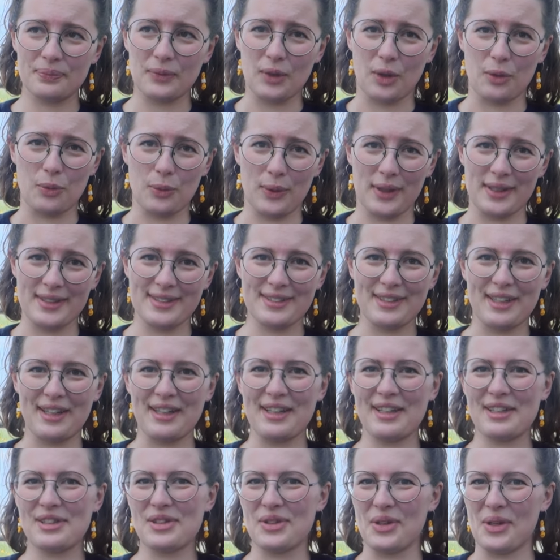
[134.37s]
On
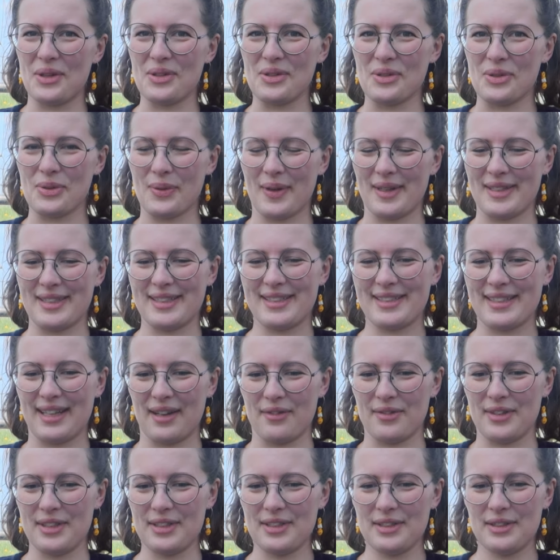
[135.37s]
Wednesday I turn
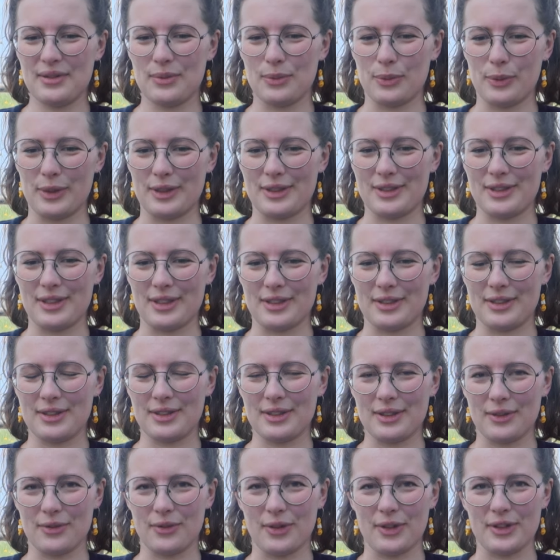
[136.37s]
27, which is
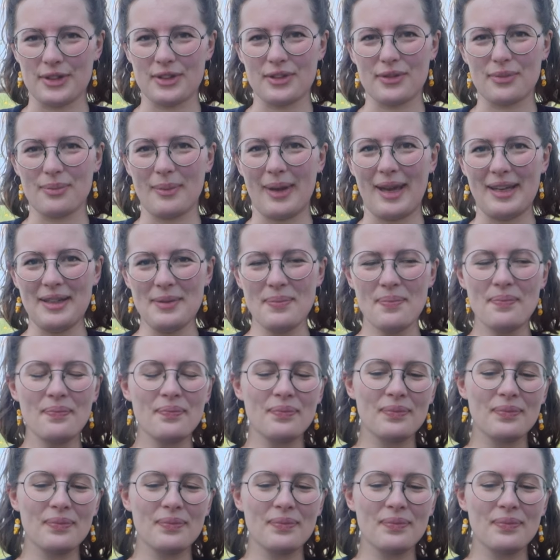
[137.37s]
the 1st of May.